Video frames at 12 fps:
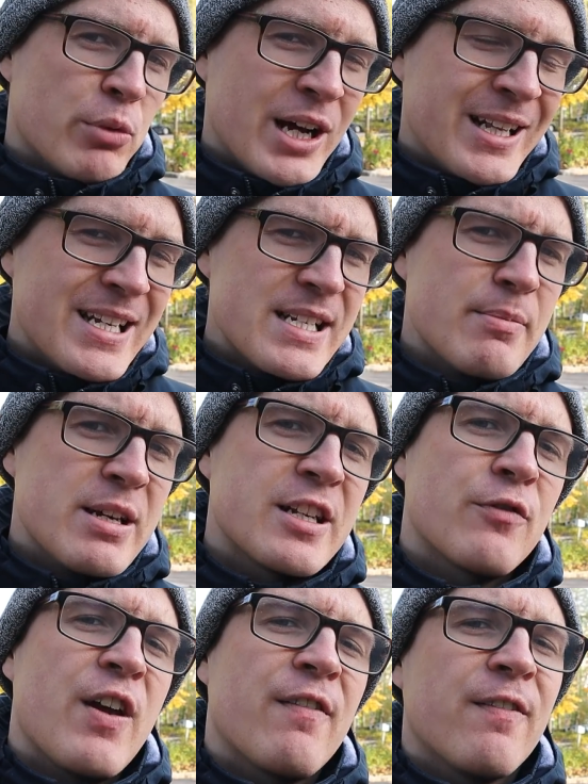And this means
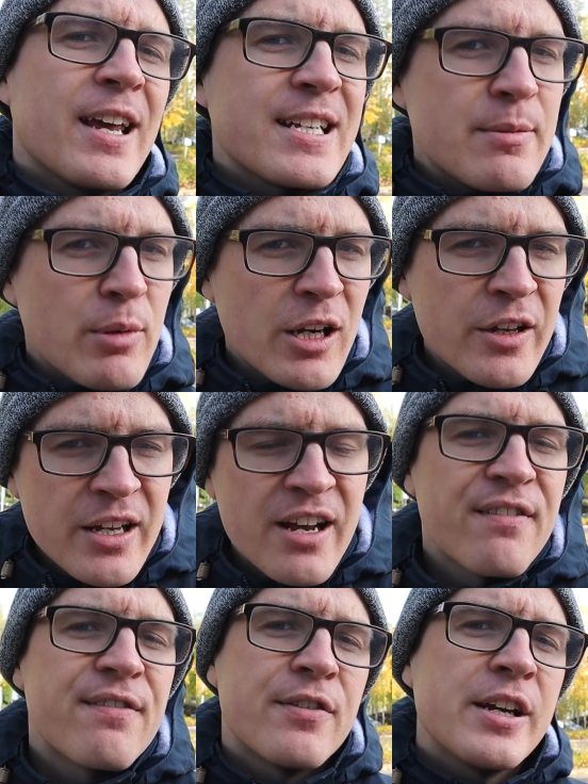that we have flexibility
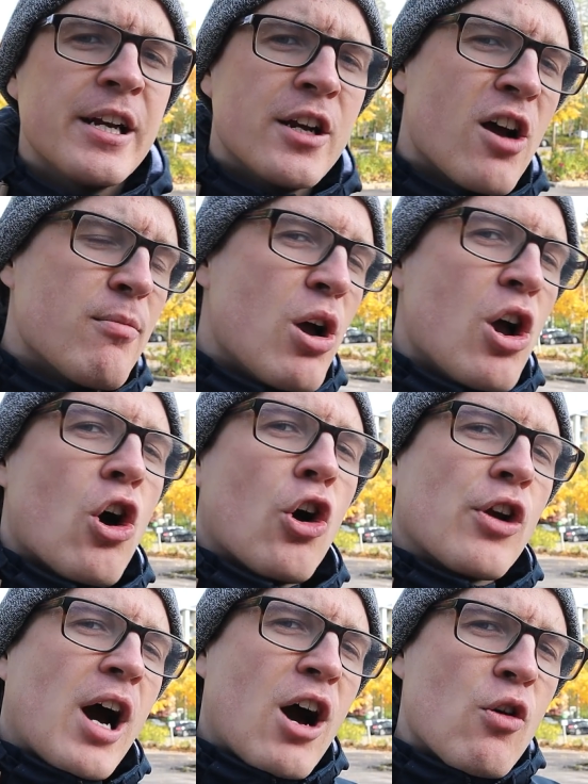and freedom
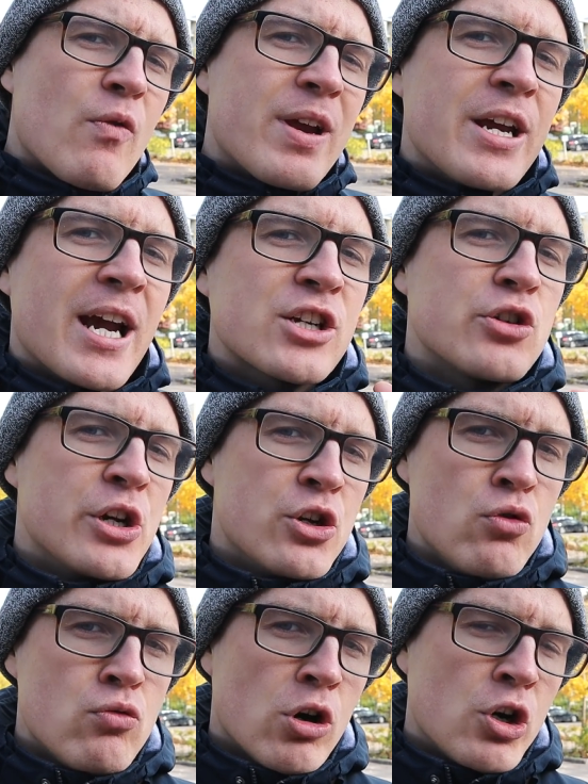on how we actually
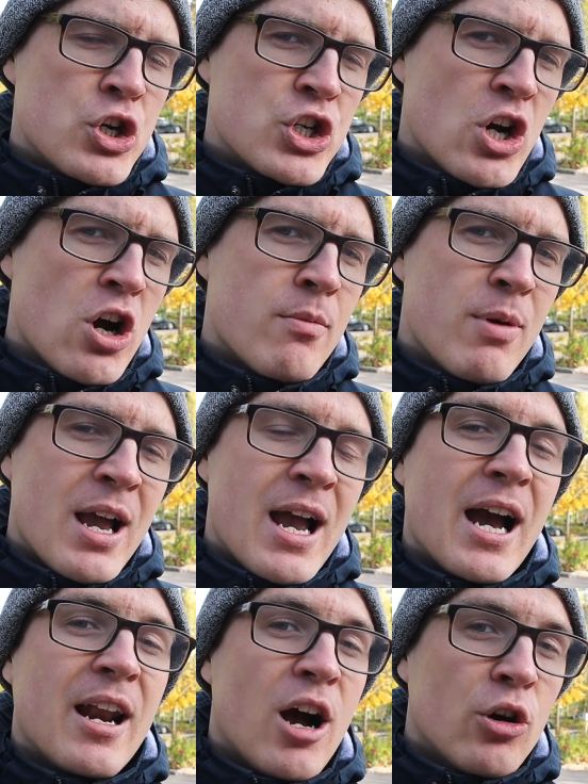do our job
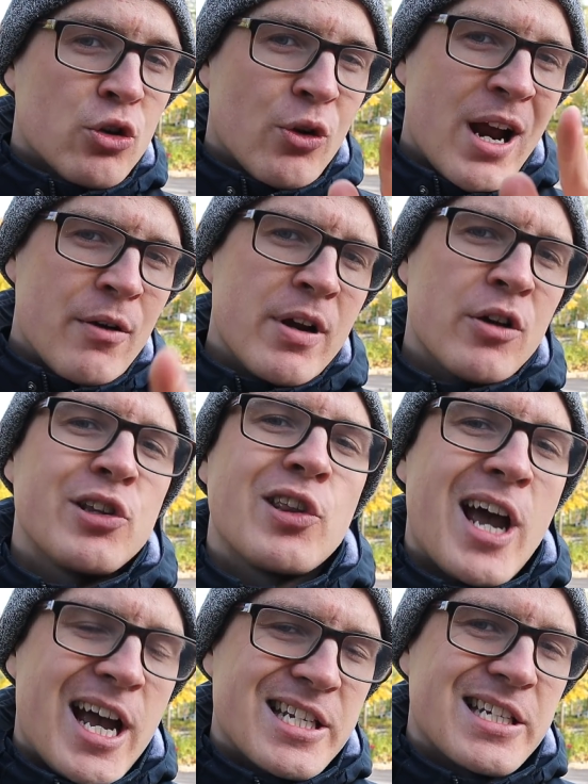and how to carry out the
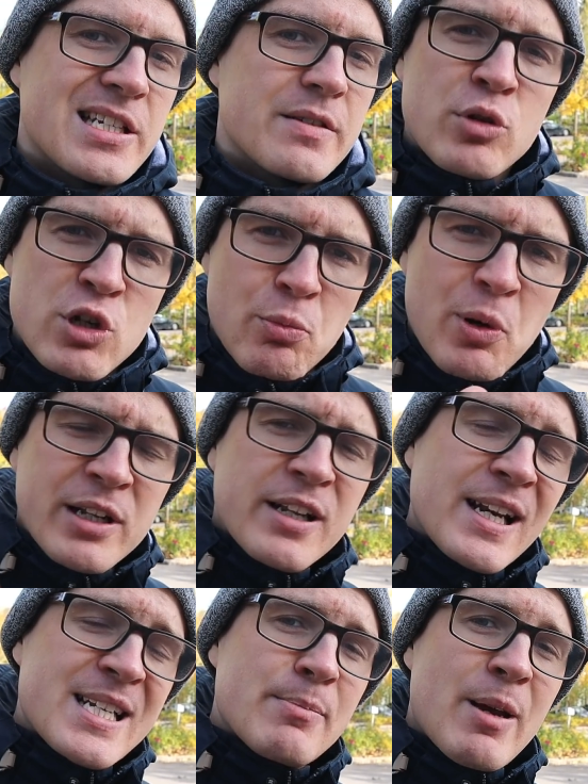tasks. So
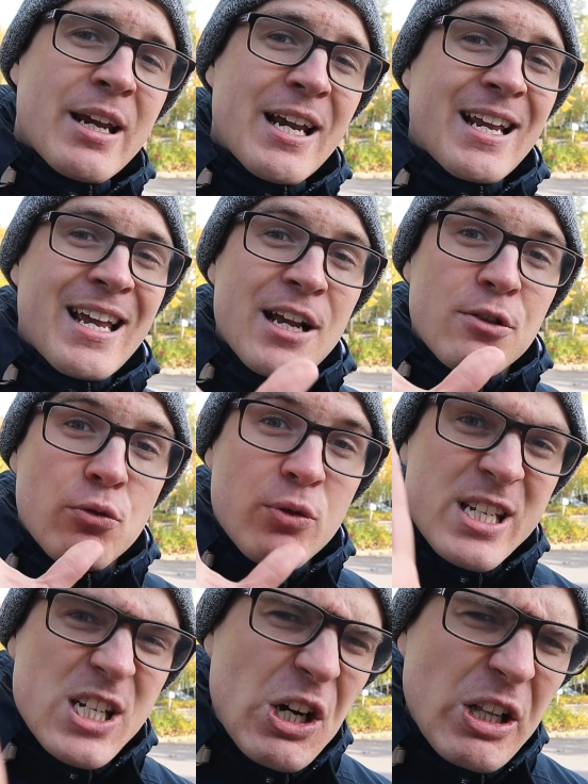practically speaking, the
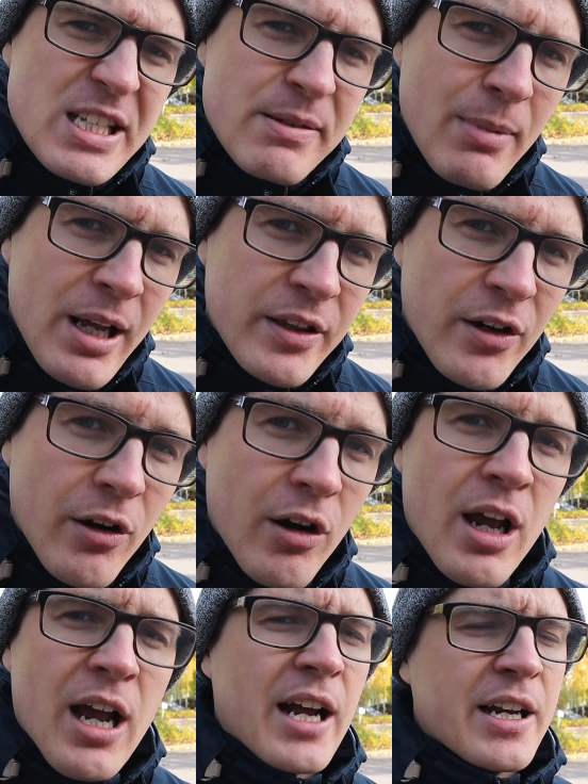results matter,
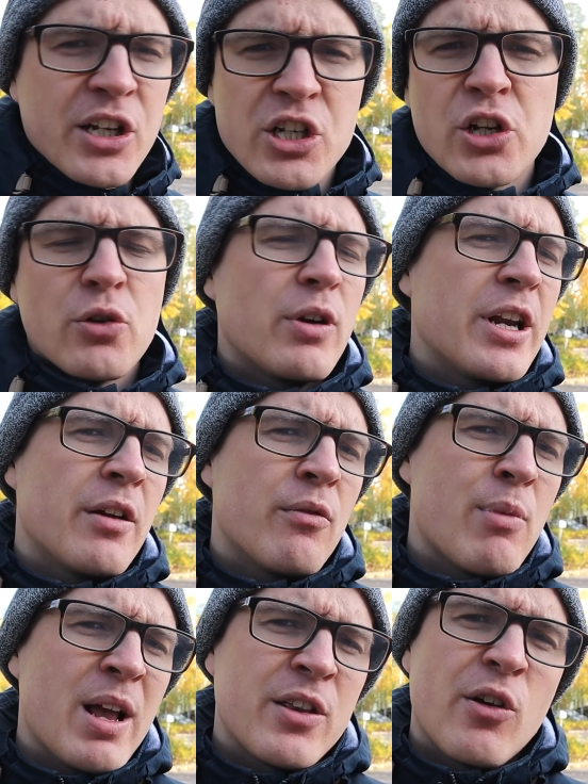and it doesn't really
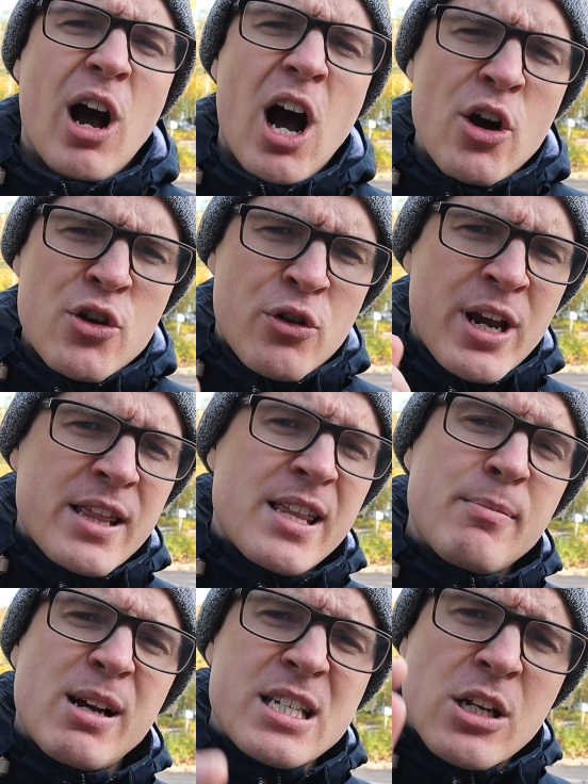matter how you get
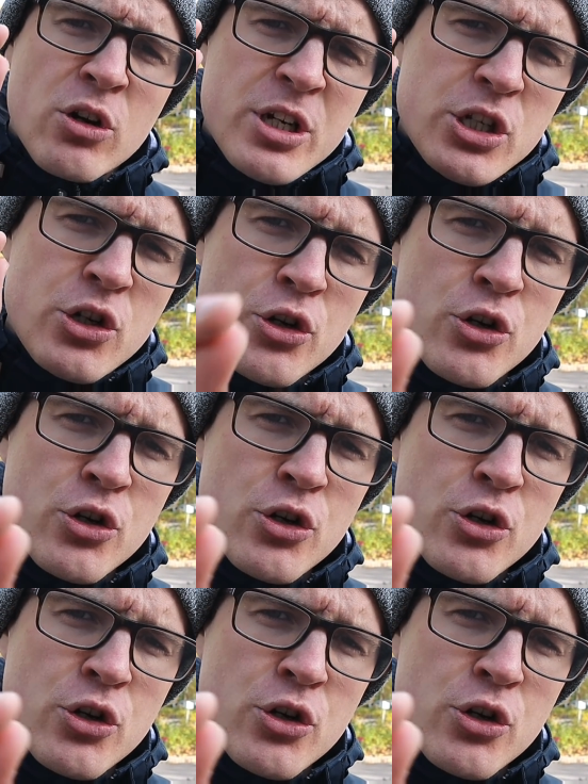them as long as you